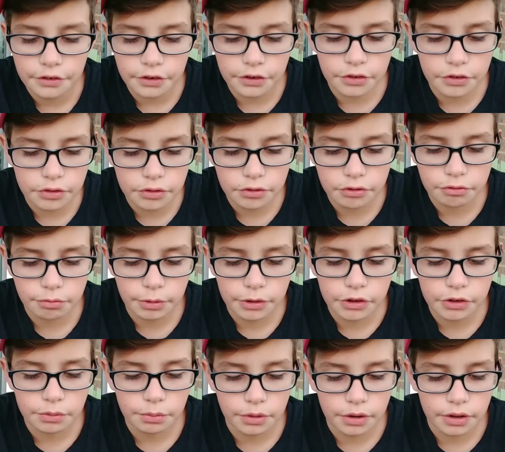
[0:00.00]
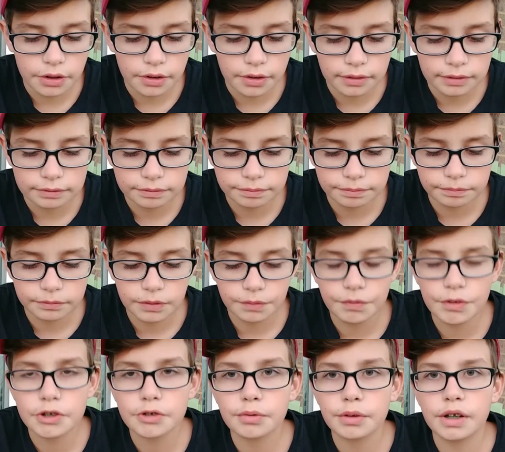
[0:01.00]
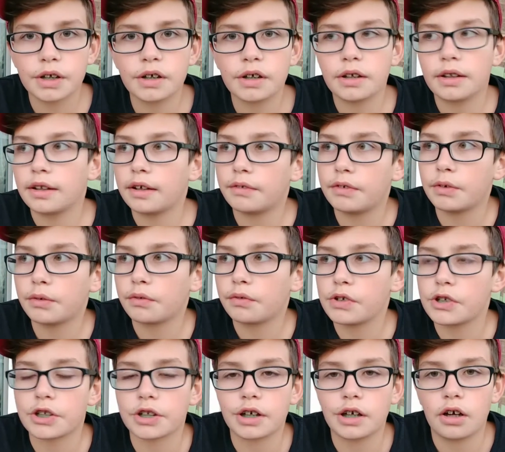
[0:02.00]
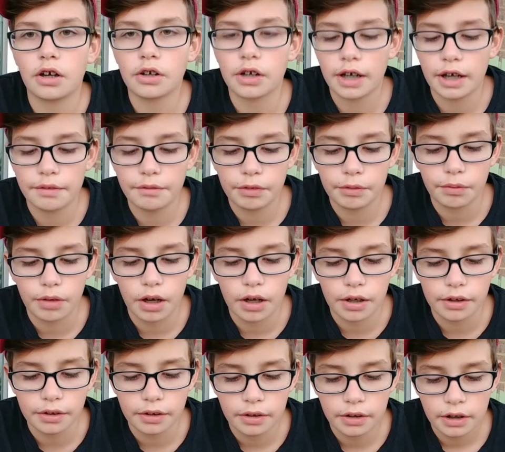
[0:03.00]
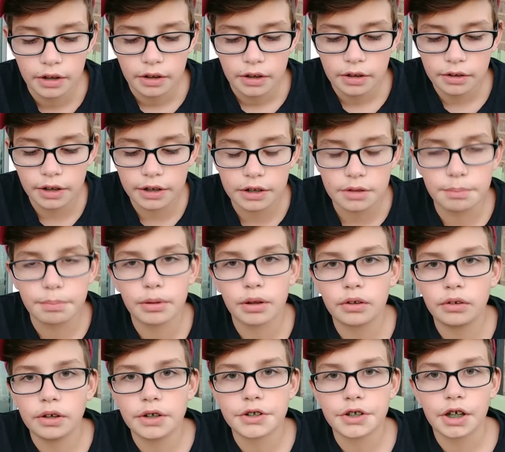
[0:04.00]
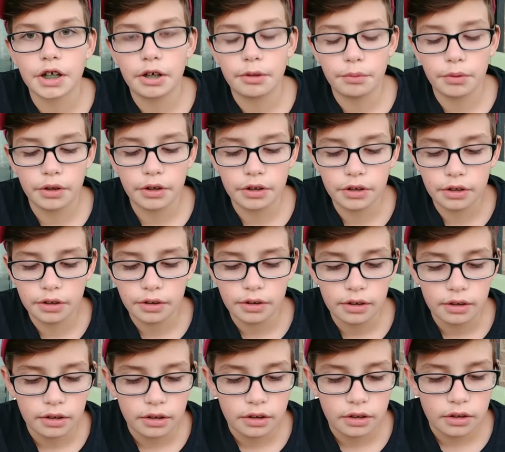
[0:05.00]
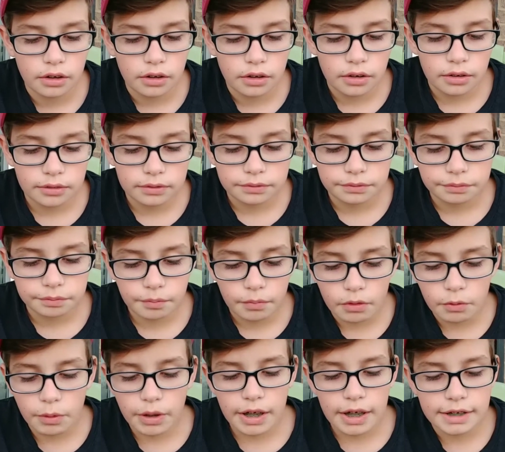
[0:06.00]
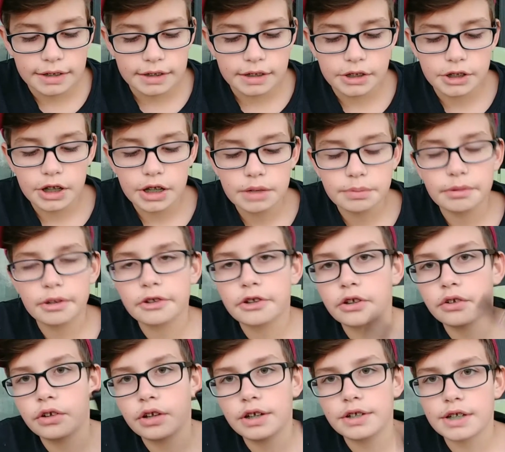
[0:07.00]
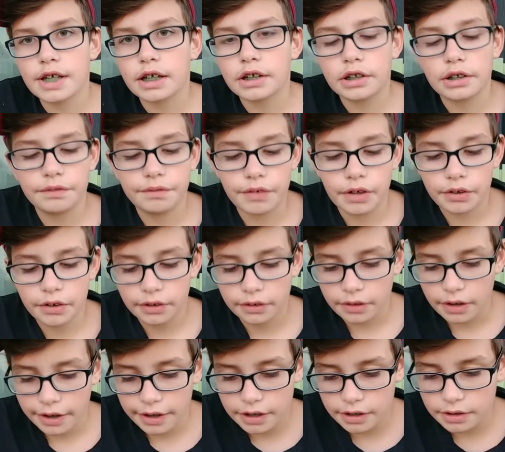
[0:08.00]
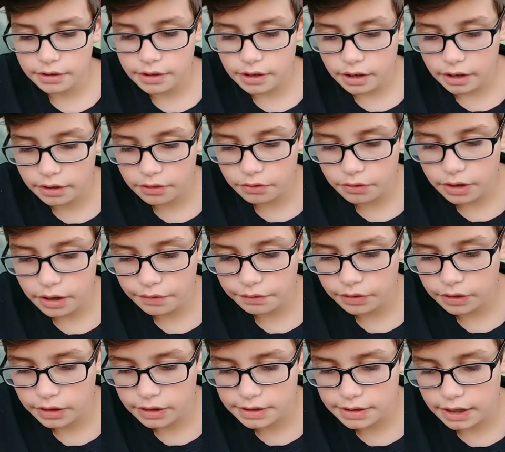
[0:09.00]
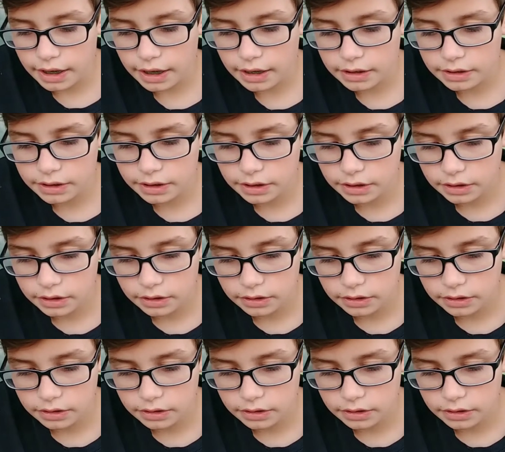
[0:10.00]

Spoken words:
to use when you would fish with it if you were fishing it on a heavy rod like the Berkley Cherrywood. Whereas the Shakespeare Agility is actually very light. I don't have an exact